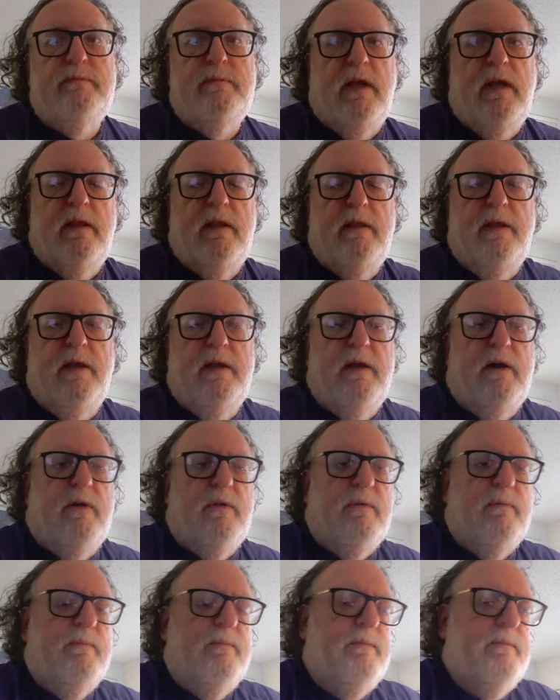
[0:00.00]
and then
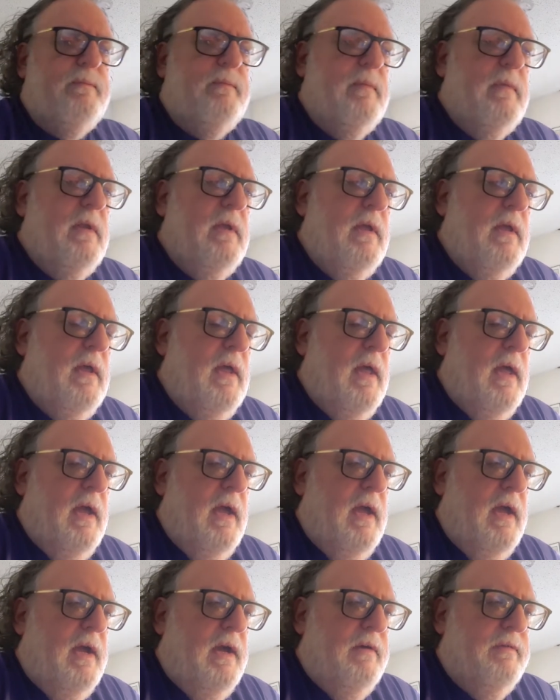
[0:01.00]
I'll
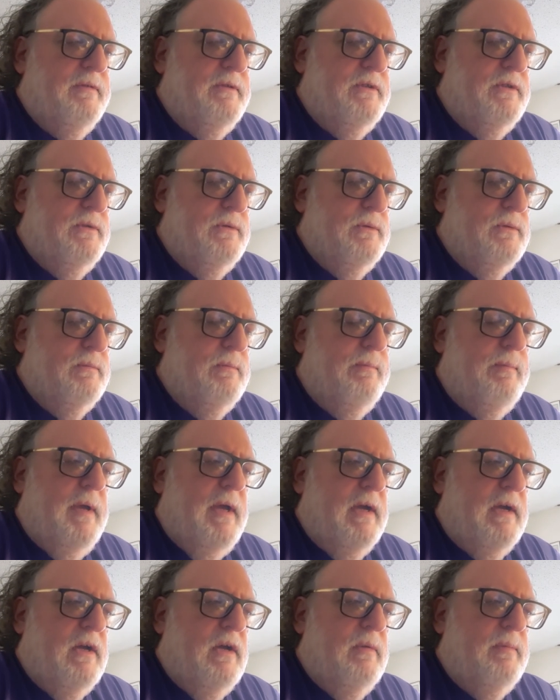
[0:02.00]
have to
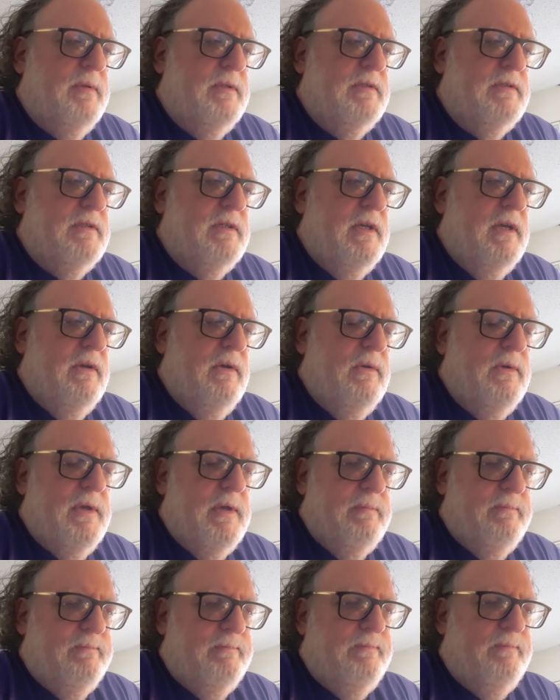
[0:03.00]
back up and say, okay,
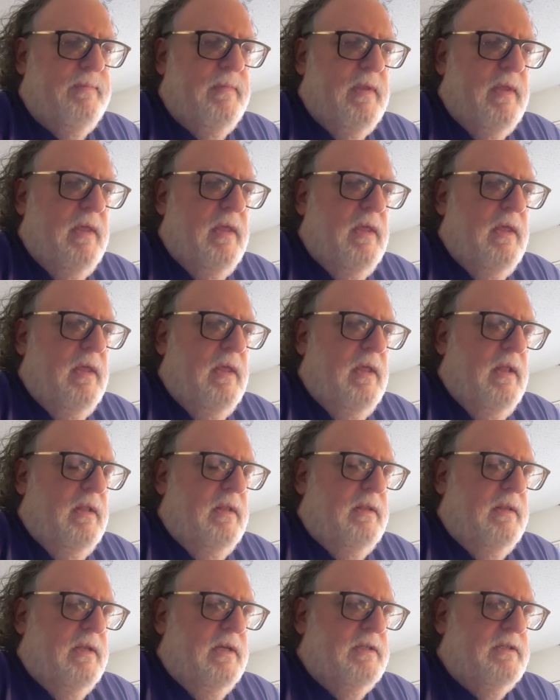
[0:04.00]

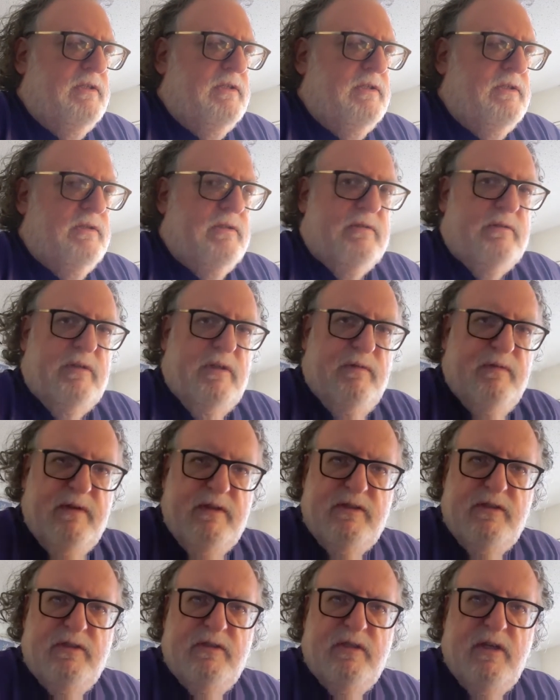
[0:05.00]
let's leave
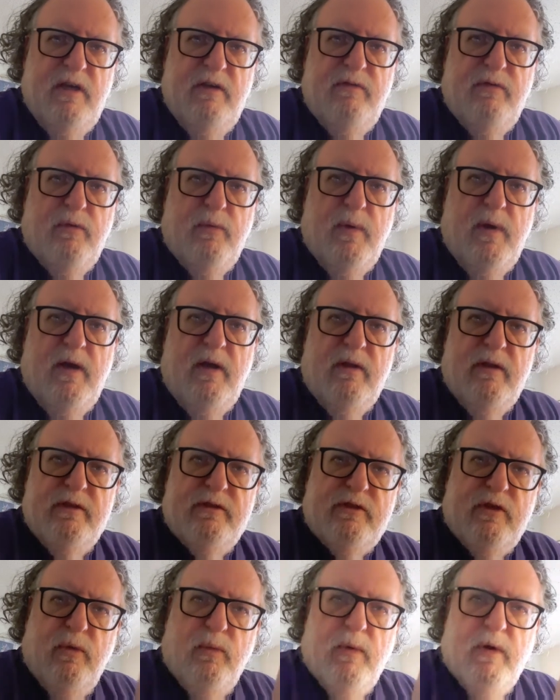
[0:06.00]
this aside for a while. Let's
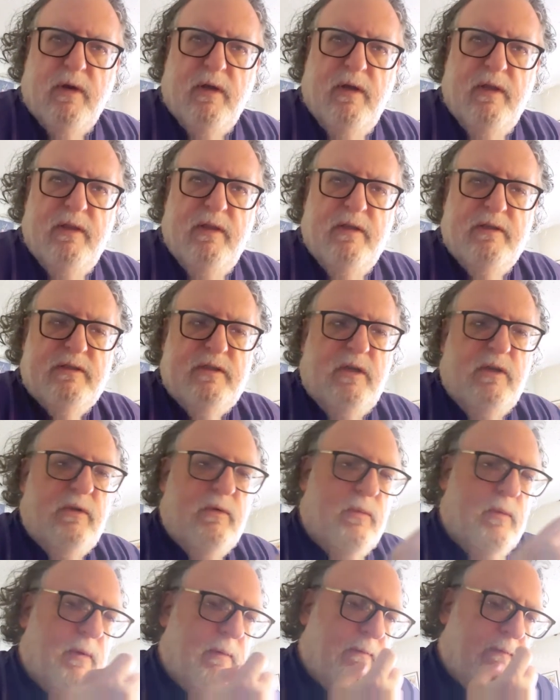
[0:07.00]
go work on this other
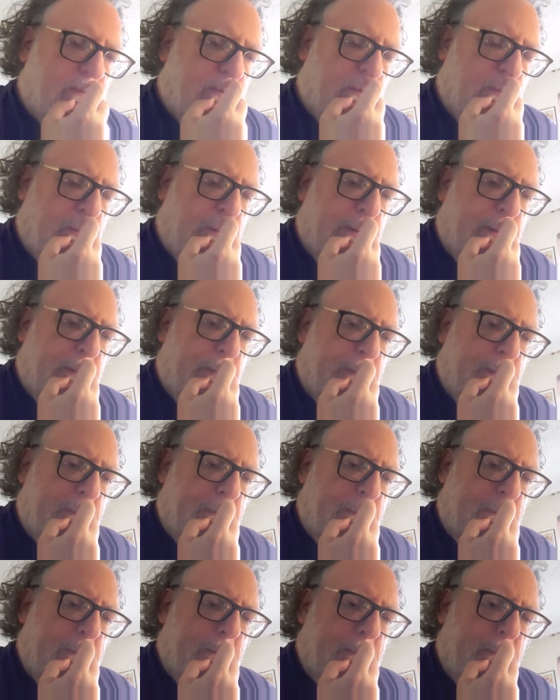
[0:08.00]
one for a while.
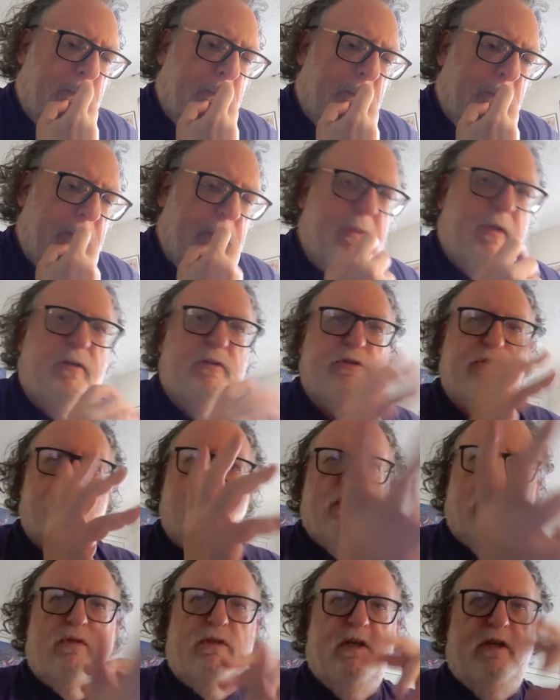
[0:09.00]
And then I'll just
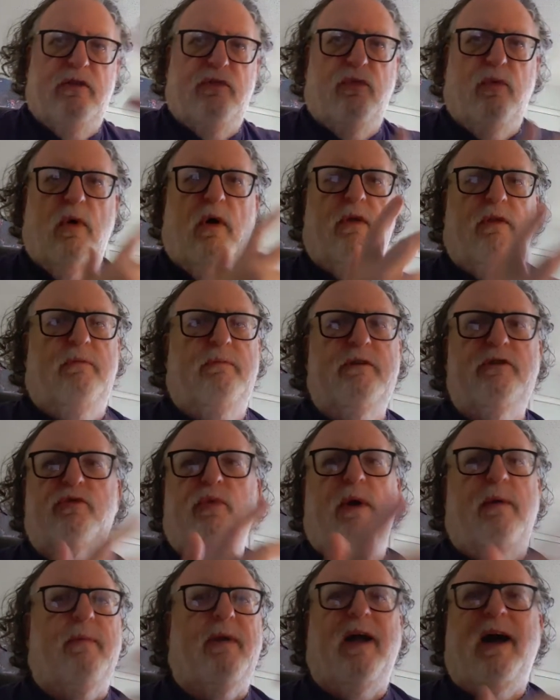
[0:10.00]
rotate through all of them. This
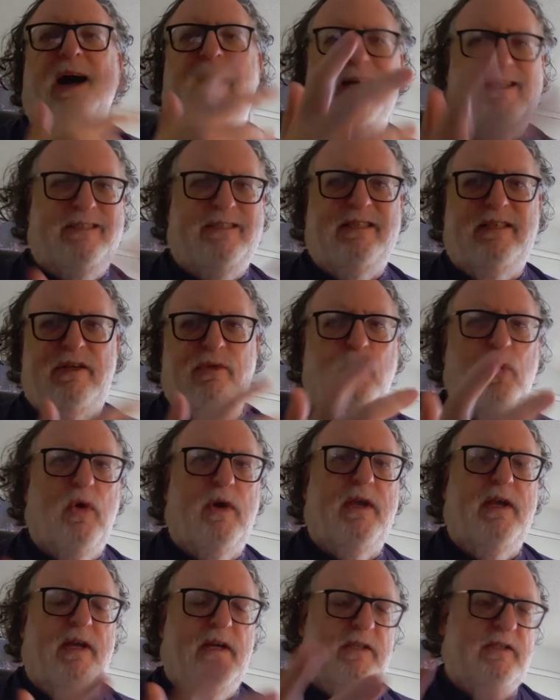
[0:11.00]
way I'm constantly
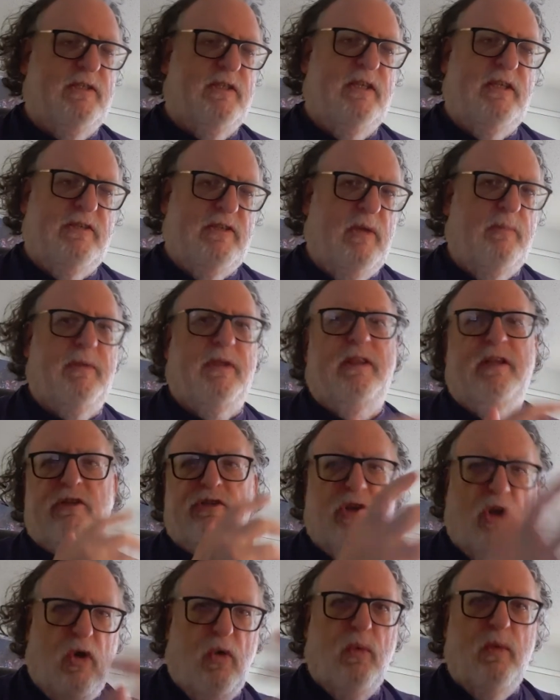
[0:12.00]
working on something. There's
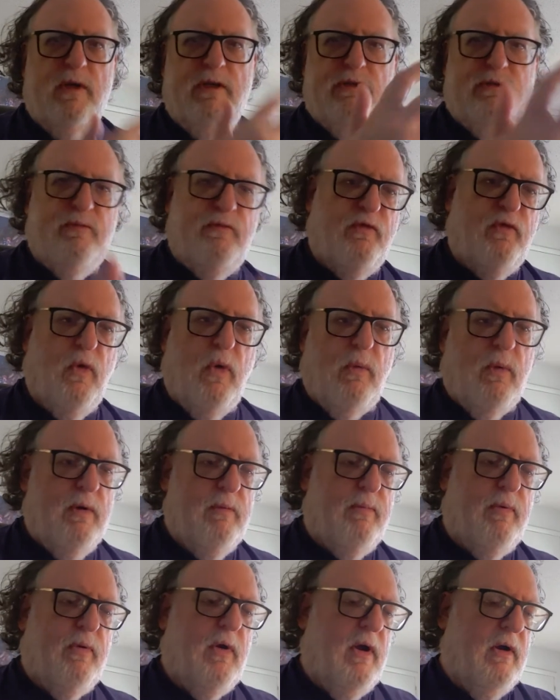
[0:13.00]
always forward
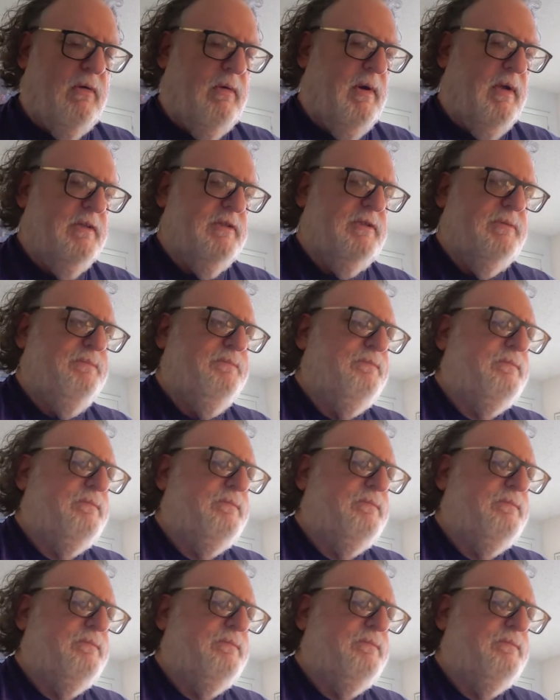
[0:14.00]
progress.